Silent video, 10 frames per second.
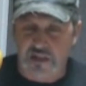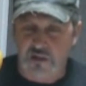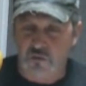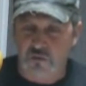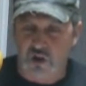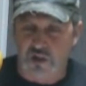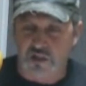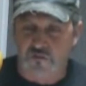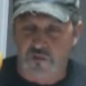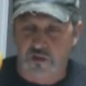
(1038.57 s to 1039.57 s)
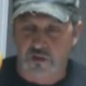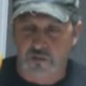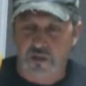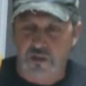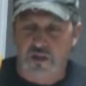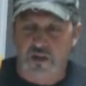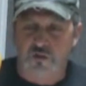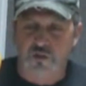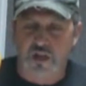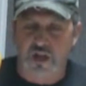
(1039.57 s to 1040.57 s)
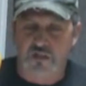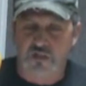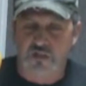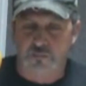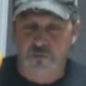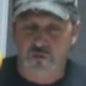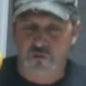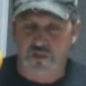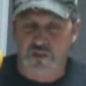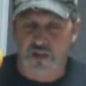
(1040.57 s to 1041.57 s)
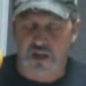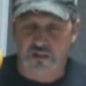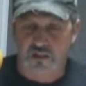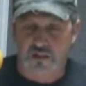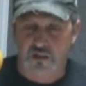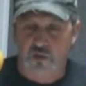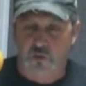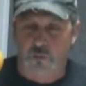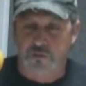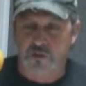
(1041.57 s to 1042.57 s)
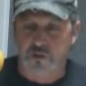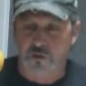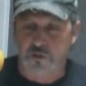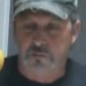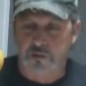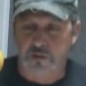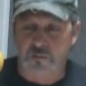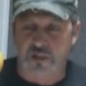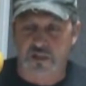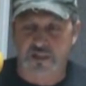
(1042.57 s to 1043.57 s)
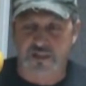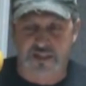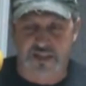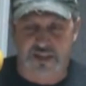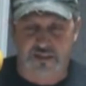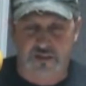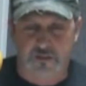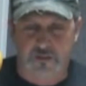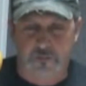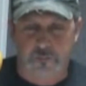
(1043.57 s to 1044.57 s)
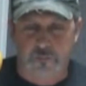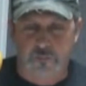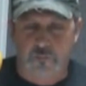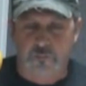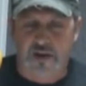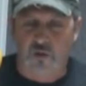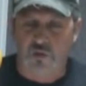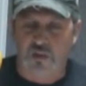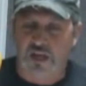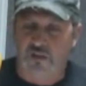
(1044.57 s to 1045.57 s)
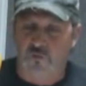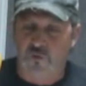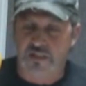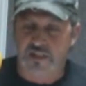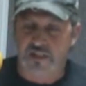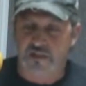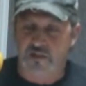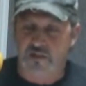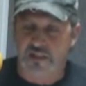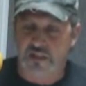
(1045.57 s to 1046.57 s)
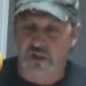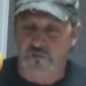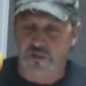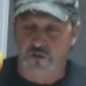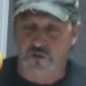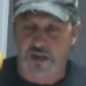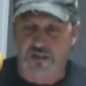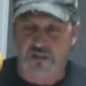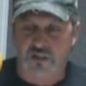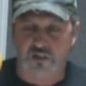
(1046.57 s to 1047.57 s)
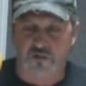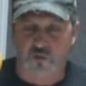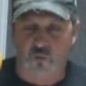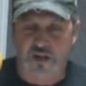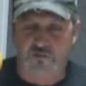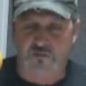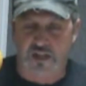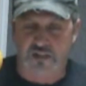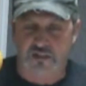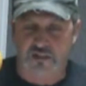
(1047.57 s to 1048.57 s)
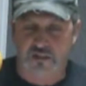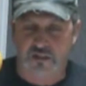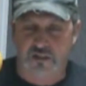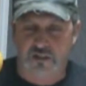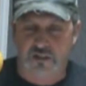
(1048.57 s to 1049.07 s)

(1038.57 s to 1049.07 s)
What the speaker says: But he whose heart is firm and whose conscience approves his conduct will pursue his principles unto death. My own line of reasoning is to myself as straight, as clear as a ray of light.